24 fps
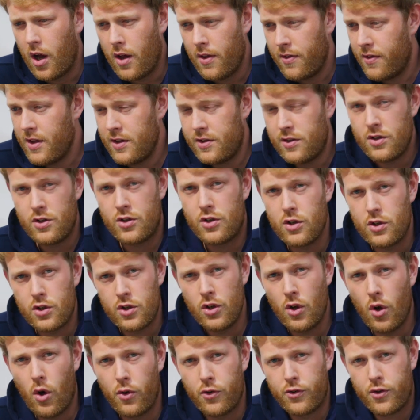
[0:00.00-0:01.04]
this is just
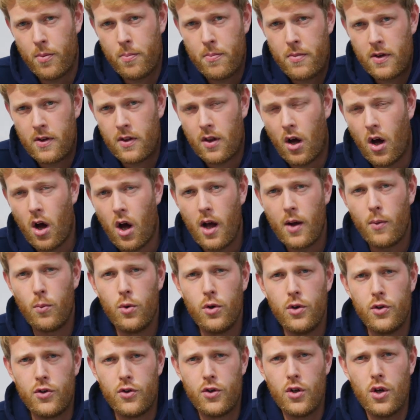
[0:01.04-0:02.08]
not something that I
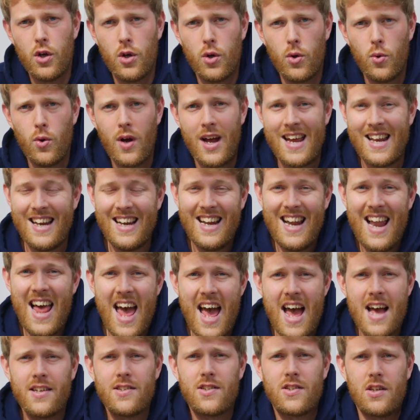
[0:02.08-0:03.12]
would do
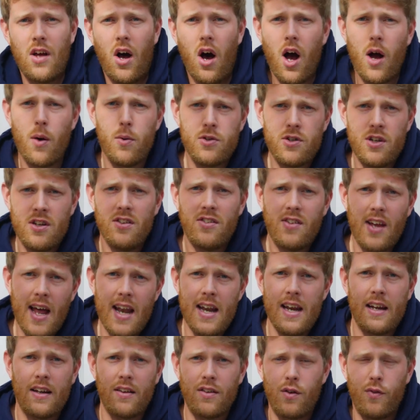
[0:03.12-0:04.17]
unless I was
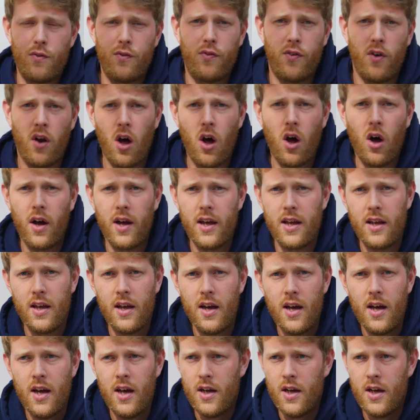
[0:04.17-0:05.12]
intending to fly